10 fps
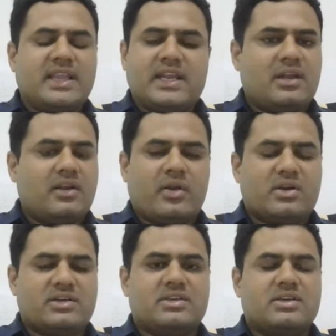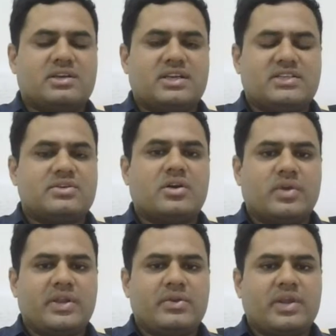it's not
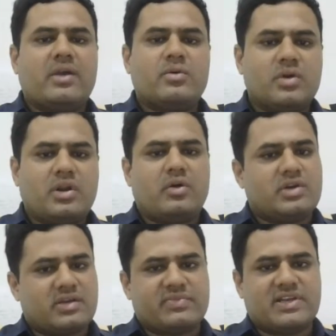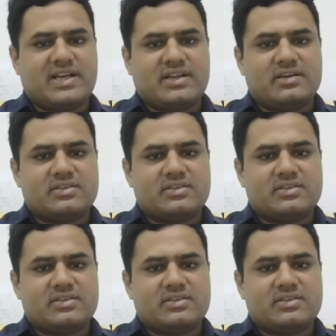going to have good outcomes later.